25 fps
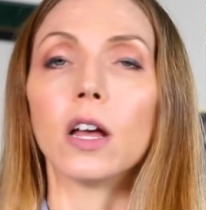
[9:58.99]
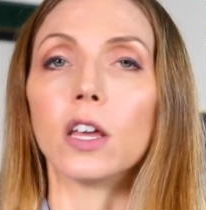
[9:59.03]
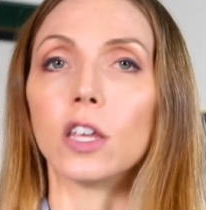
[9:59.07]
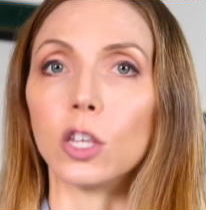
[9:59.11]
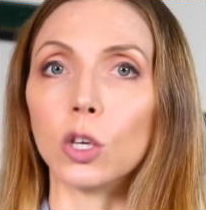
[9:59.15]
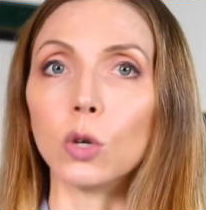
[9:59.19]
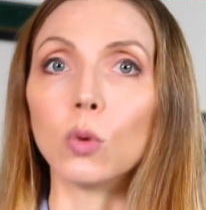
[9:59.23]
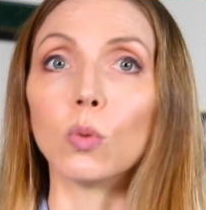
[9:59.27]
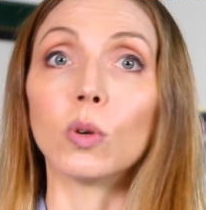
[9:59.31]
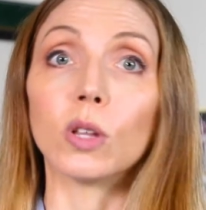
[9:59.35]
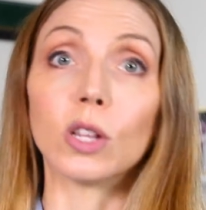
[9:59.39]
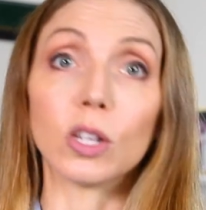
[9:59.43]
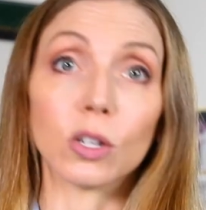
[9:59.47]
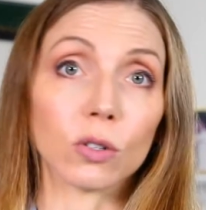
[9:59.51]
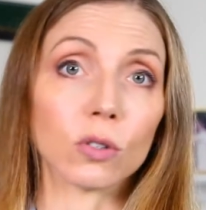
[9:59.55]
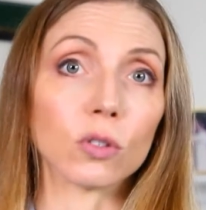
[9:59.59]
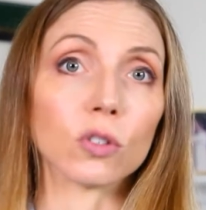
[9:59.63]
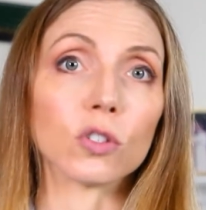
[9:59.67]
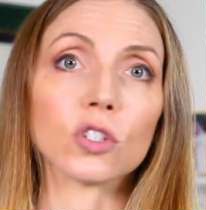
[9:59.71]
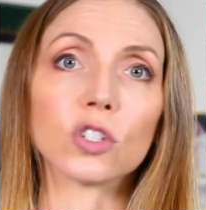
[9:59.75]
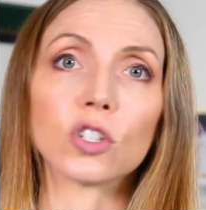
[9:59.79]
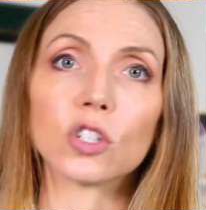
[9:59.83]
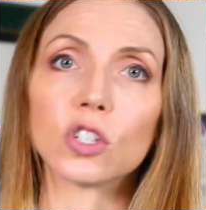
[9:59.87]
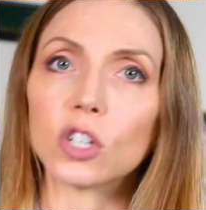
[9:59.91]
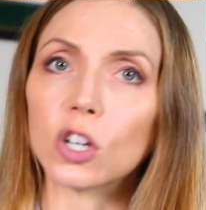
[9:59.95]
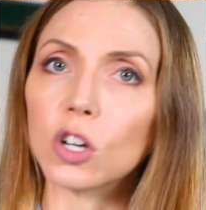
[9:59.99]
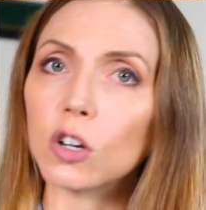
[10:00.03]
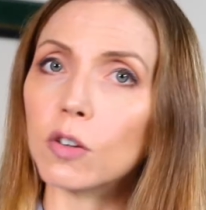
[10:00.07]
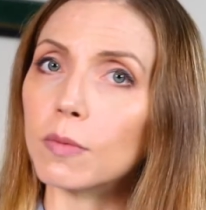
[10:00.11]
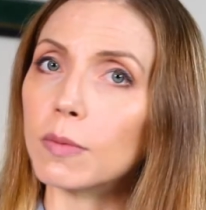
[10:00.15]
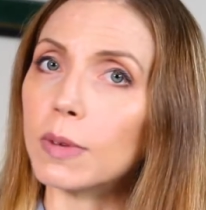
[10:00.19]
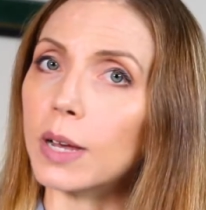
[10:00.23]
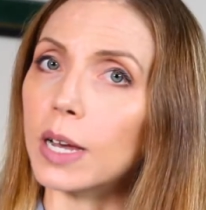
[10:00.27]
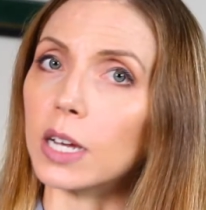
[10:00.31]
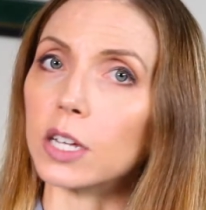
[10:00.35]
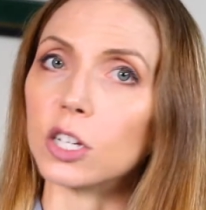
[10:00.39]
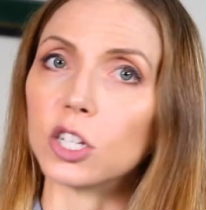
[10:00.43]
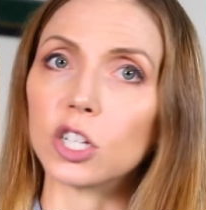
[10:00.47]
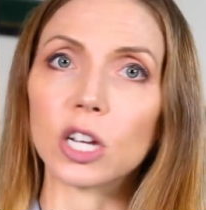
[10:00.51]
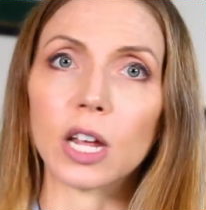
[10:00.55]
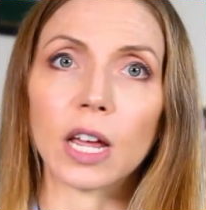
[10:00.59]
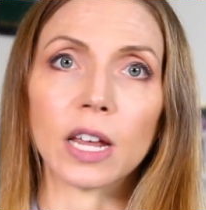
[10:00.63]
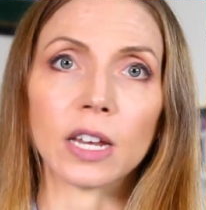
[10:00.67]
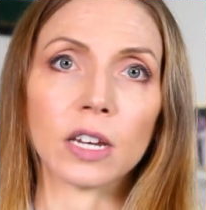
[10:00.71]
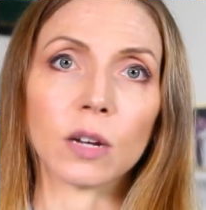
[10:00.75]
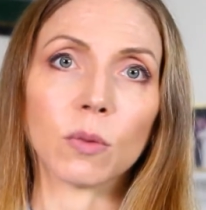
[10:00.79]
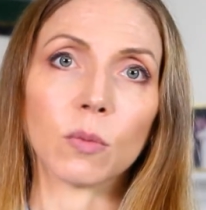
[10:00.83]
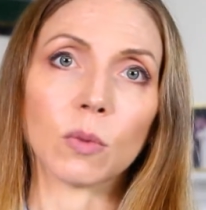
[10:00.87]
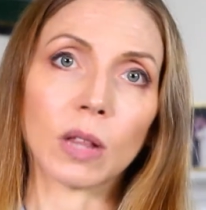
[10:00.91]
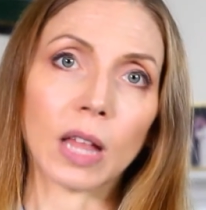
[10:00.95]
You will learn so much,
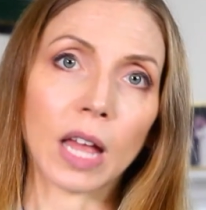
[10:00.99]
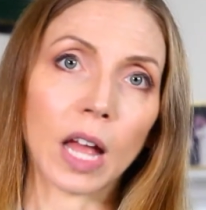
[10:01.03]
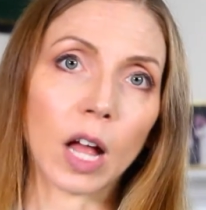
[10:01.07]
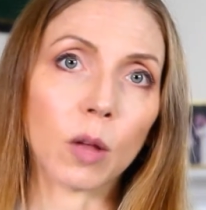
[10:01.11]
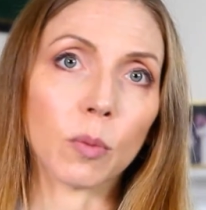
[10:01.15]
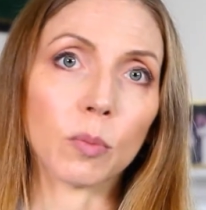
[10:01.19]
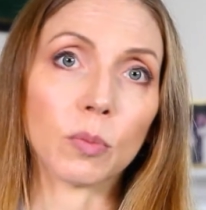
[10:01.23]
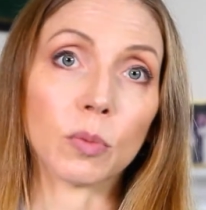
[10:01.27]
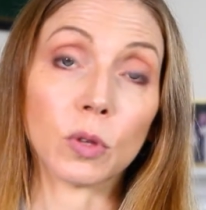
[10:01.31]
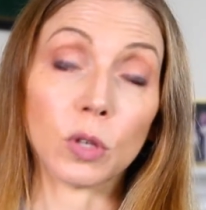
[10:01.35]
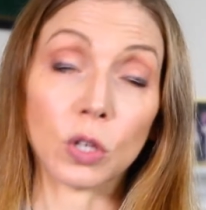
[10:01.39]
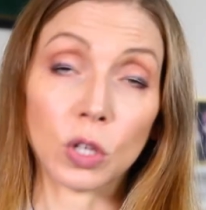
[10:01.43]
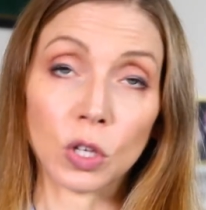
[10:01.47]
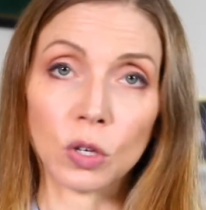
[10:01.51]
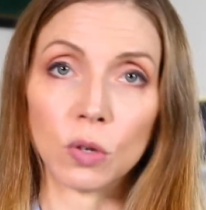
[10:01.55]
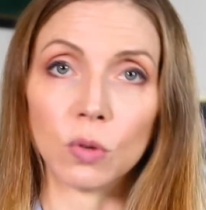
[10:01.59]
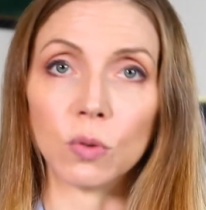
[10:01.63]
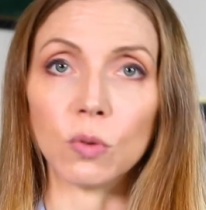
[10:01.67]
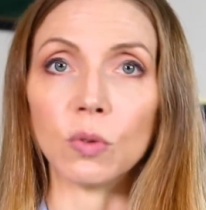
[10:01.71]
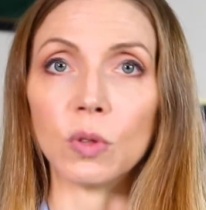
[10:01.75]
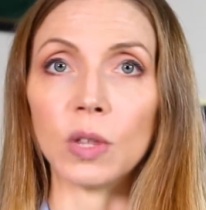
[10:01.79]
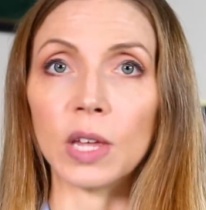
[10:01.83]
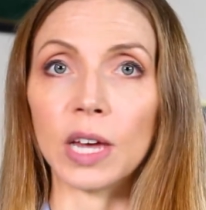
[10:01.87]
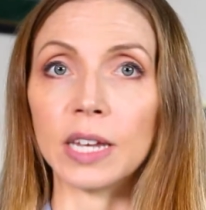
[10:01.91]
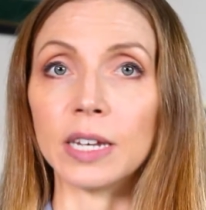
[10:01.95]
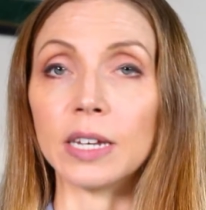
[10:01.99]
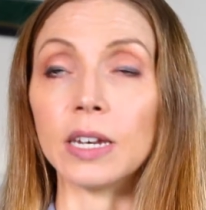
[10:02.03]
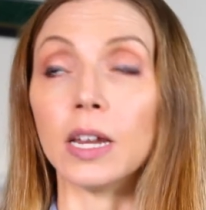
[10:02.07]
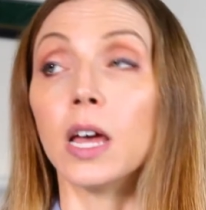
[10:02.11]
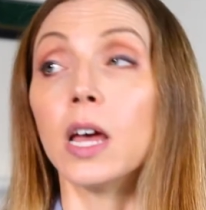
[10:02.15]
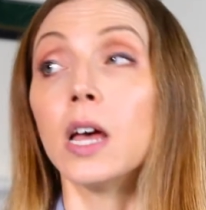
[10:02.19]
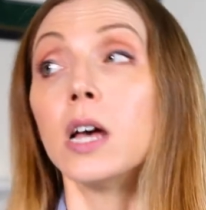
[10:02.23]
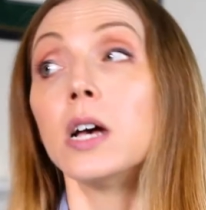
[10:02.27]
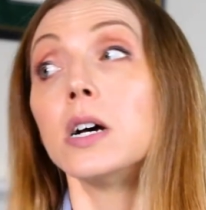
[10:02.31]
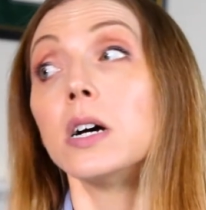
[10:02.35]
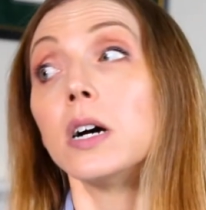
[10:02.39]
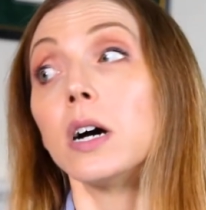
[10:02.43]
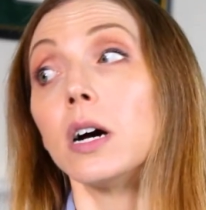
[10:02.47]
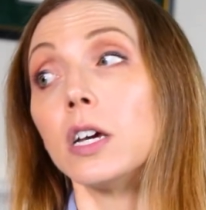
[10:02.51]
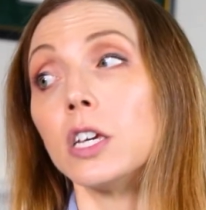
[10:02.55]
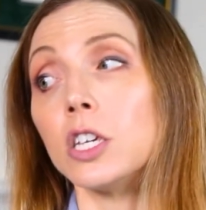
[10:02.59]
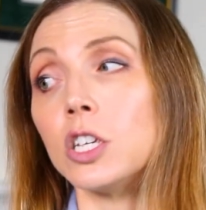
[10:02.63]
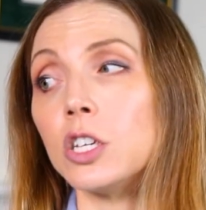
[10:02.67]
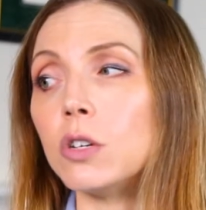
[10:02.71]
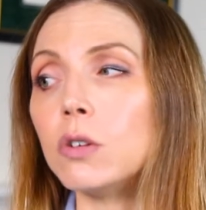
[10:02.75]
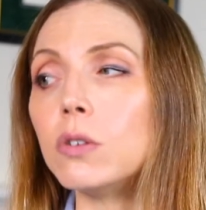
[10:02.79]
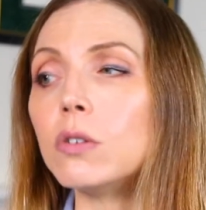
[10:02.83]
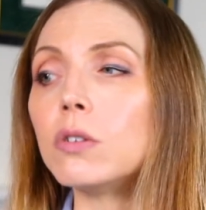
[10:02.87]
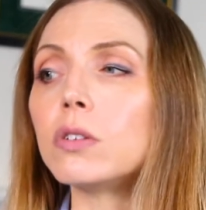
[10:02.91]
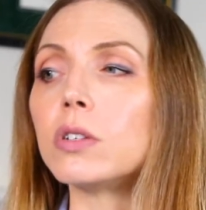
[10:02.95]
and it will help you then
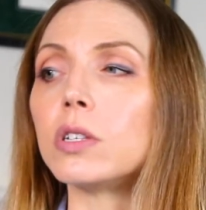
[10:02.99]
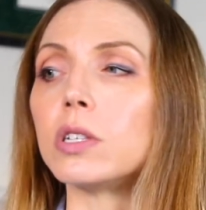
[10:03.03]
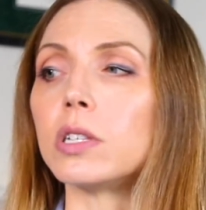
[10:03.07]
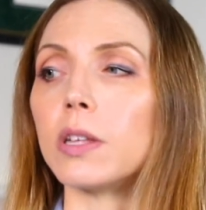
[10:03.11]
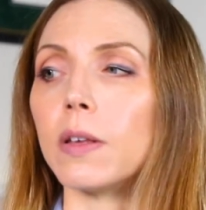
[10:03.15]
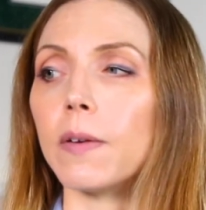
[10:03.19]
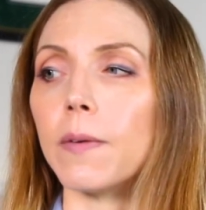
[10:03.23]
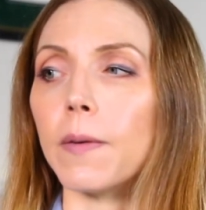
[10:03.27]
use